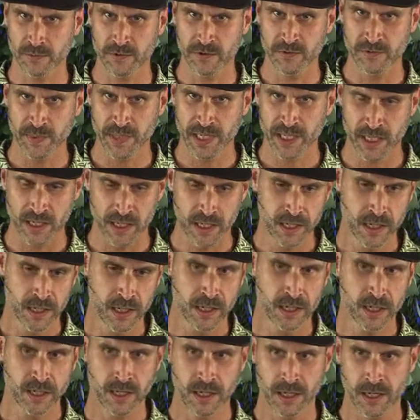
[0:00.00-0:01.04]
movement,
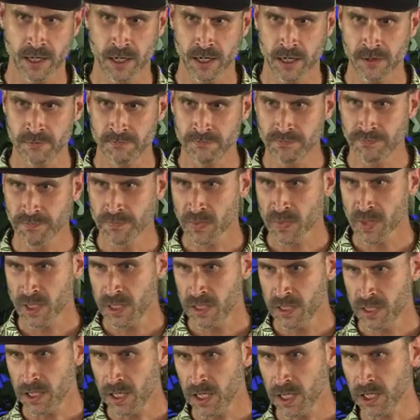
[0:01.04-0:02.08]
um,
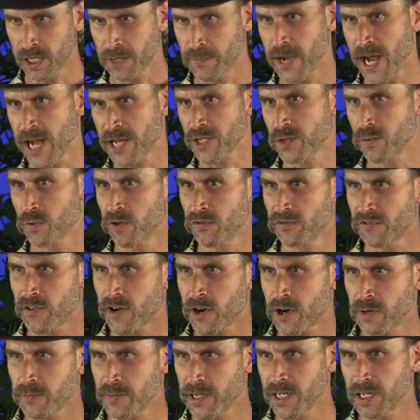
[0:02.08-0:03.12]
uh, compassion world
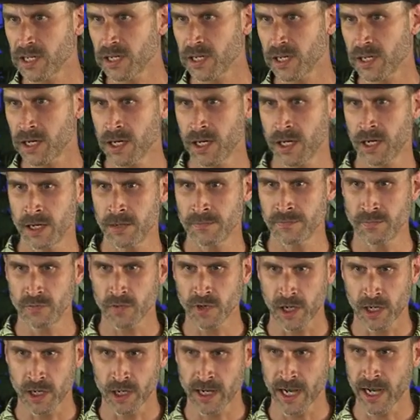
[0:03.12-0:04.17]
farming um,
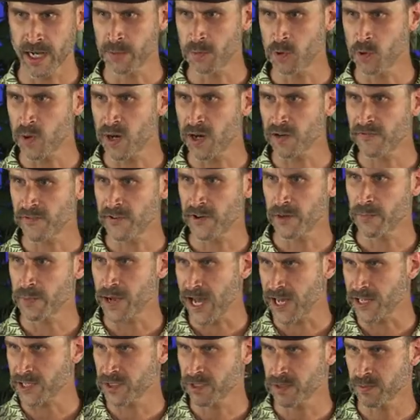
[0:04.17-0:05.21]
on animal welfare,
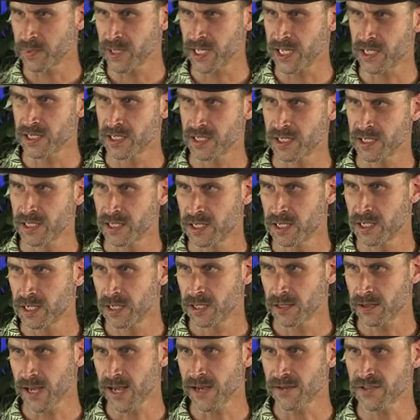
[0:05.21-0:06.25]
pasture-based
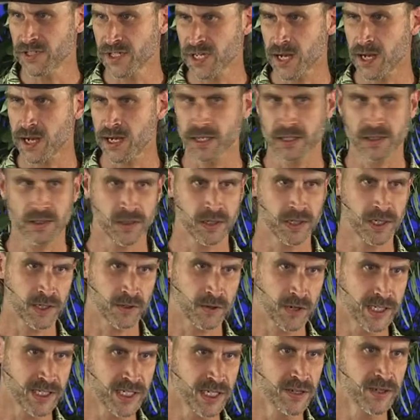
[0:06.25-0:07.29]
livestock
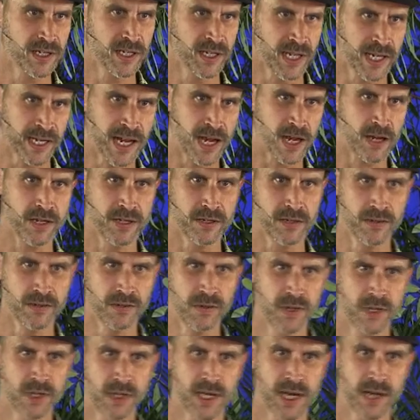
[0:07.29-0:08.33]
criteria. Like how do you
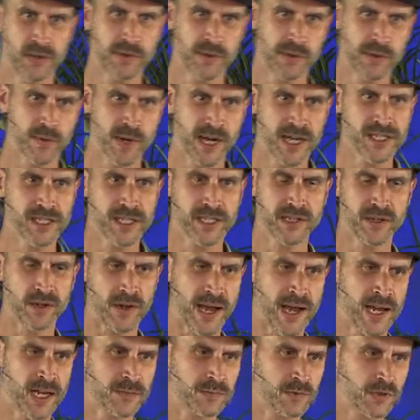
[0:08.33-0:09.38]
how do we raise and kill
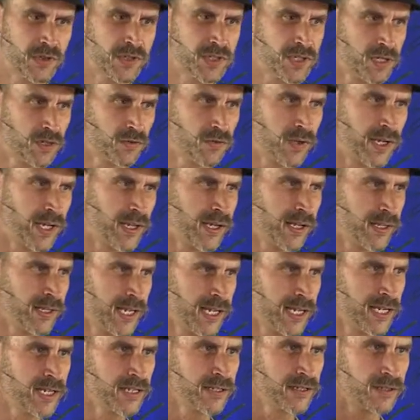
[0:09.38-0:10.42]
animals in a way that
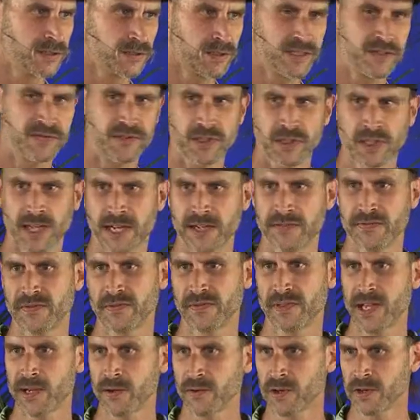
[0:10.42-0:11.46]
they get to live a
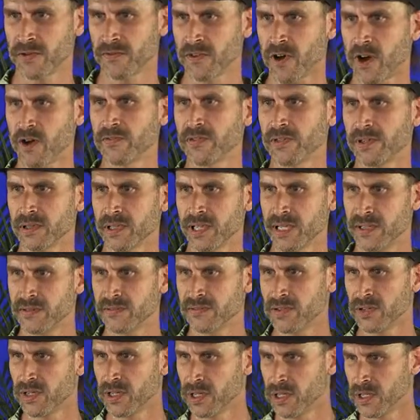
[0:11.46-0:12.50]
life they were evolved to
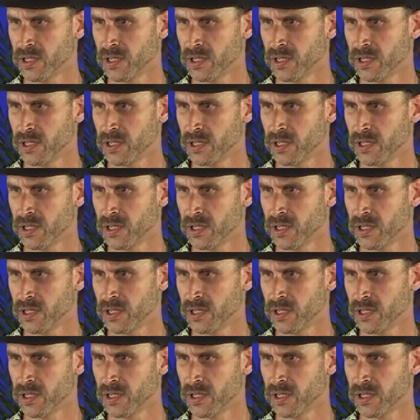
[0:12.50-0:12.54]
live,